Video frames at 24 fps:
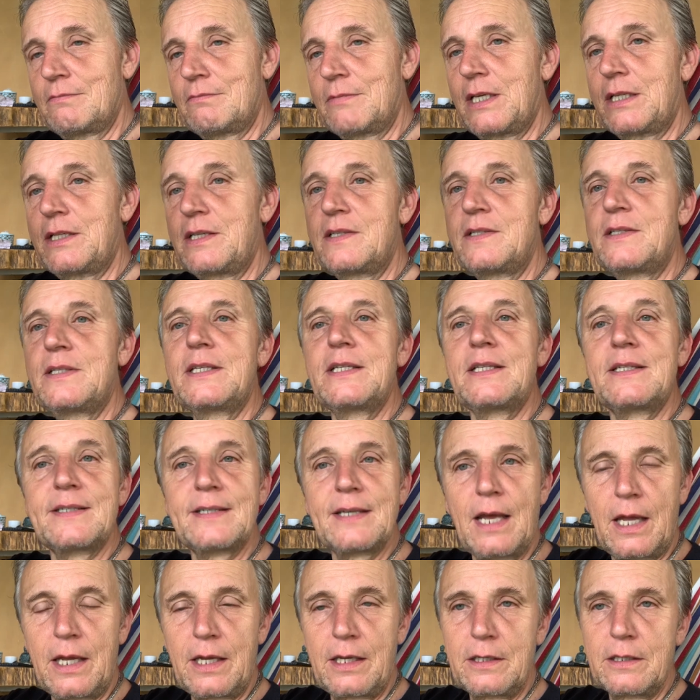that is
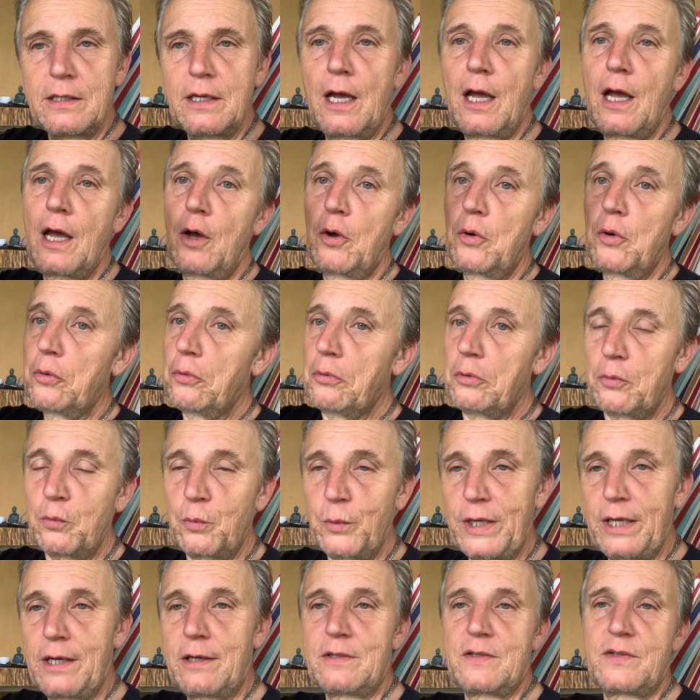designed how
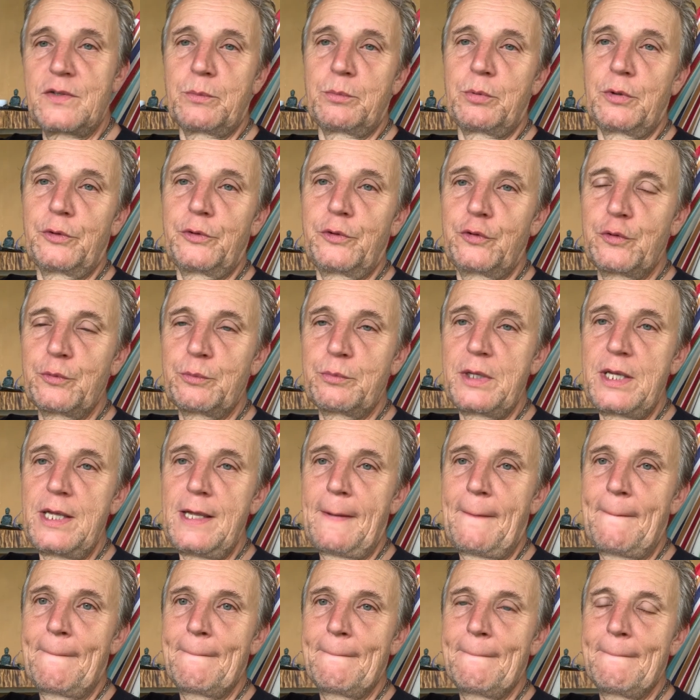we are supposed to
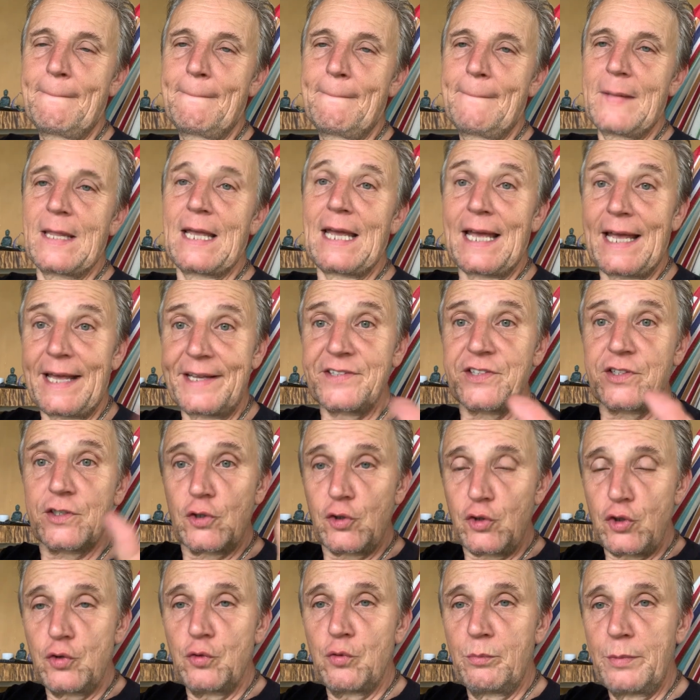be as
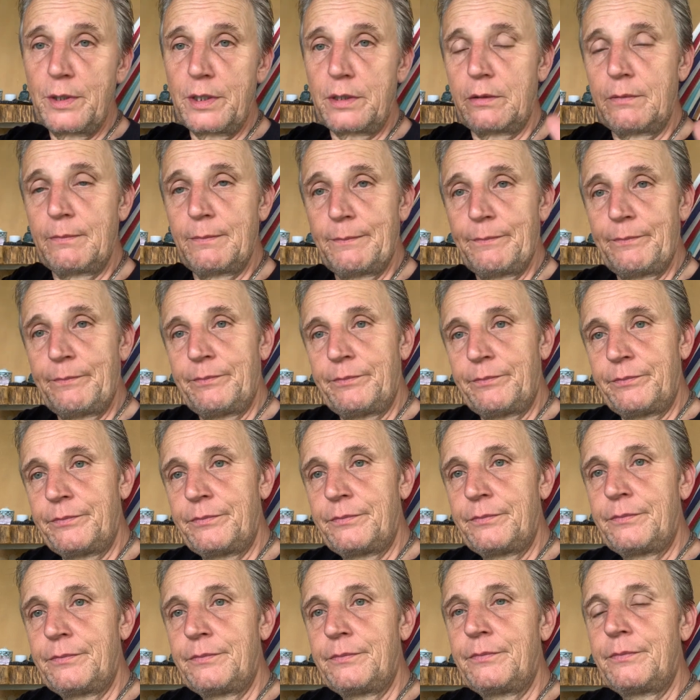human
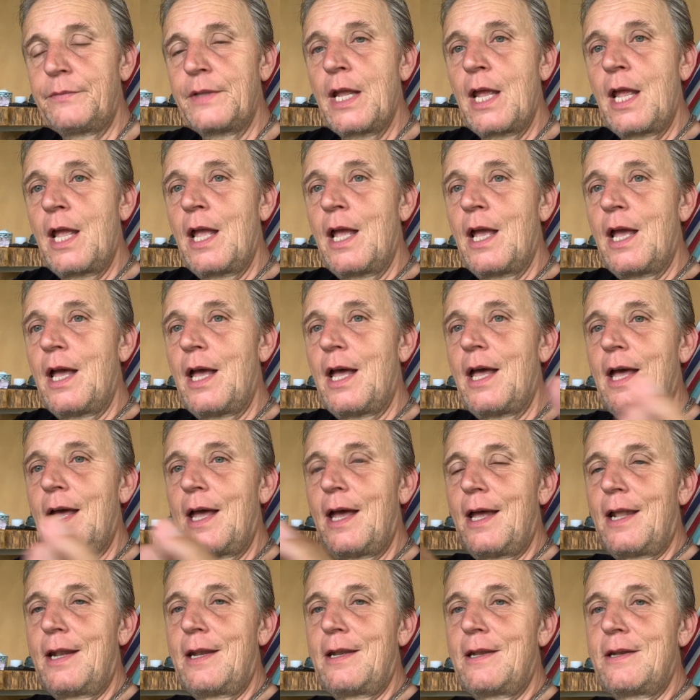
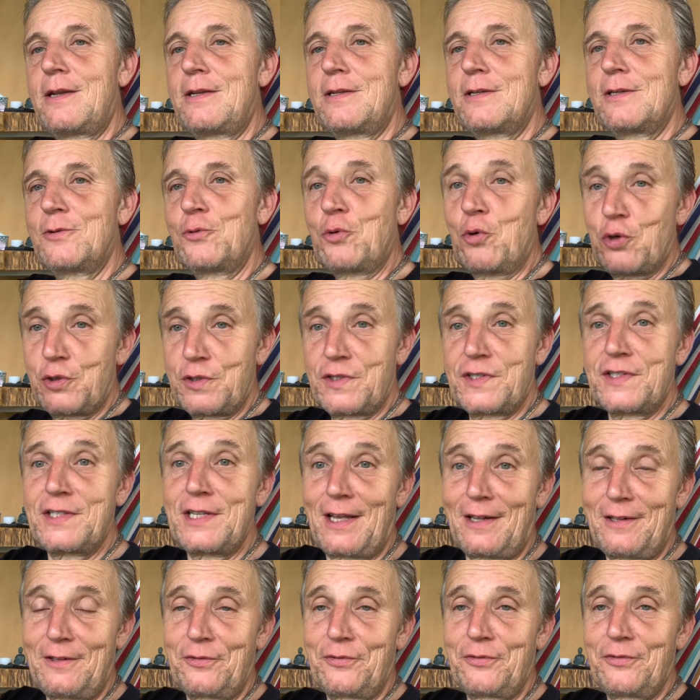and or
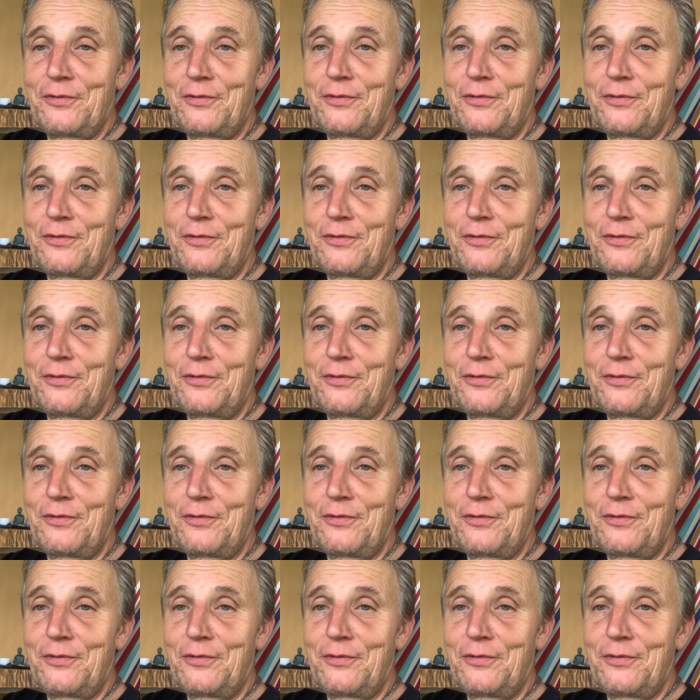self.